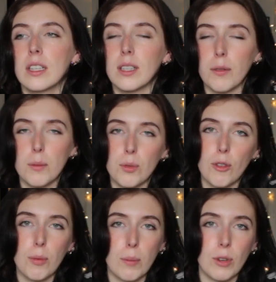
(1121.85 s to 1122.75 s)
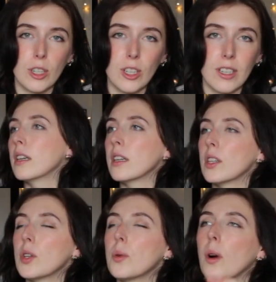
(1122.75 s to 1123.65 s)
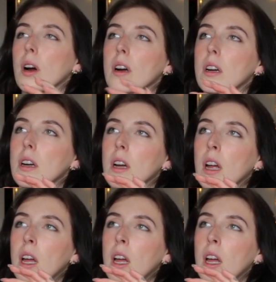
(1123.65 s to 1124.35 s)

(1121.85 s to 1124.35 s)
self-improvement project. You are